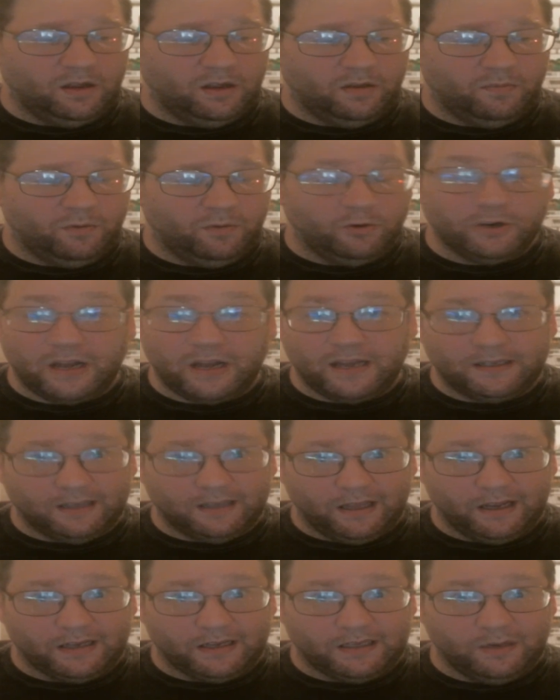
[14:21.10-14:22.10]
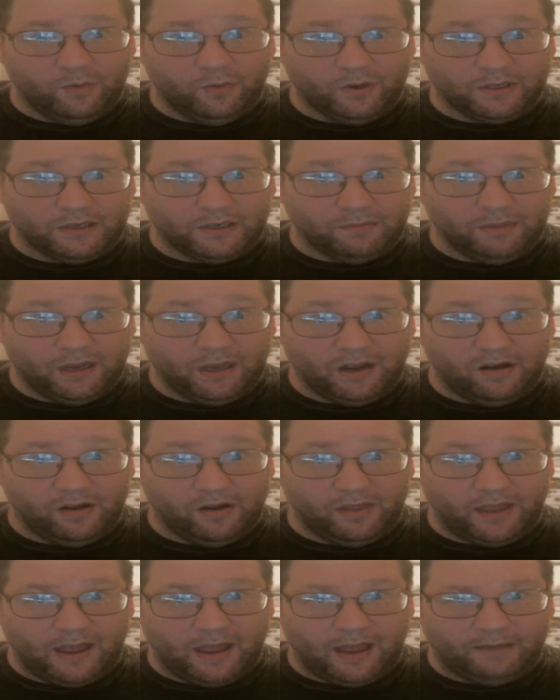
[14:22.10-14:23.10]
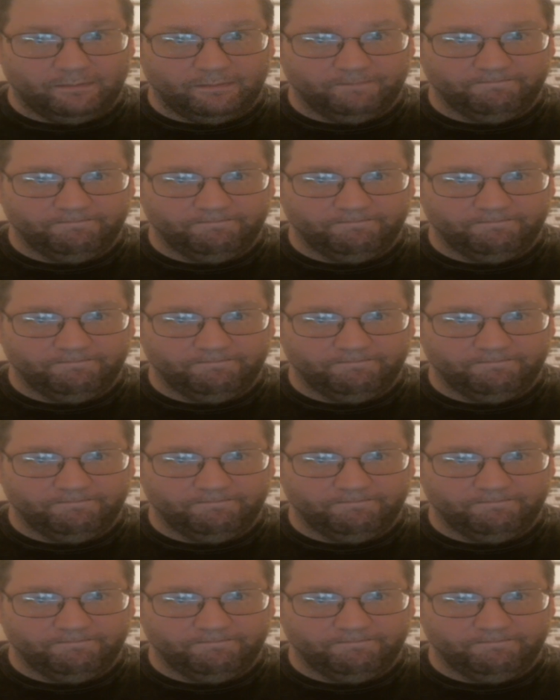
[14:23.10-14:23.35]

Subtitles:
Poltergeist The Legacy wasn't big on that.